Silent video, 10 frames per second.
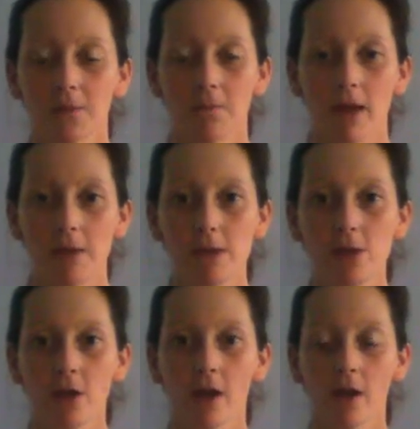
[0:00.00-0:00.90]
Maybe you
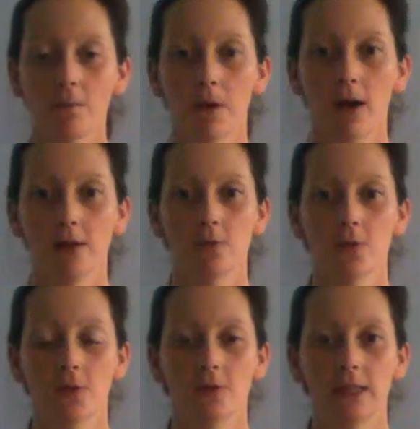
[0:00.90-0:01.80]
can combine all
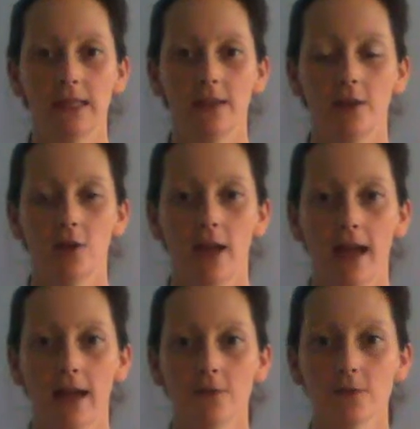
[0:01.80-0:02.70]
three, that you're
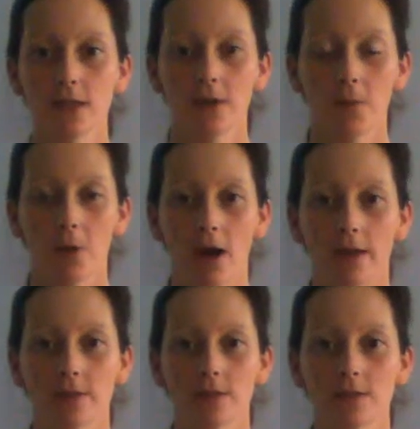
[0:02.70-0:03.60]
counting your
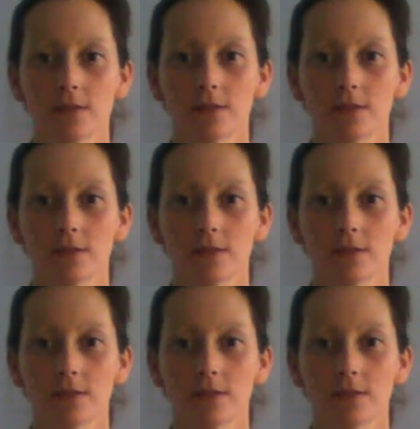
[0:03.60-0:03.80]
breaths.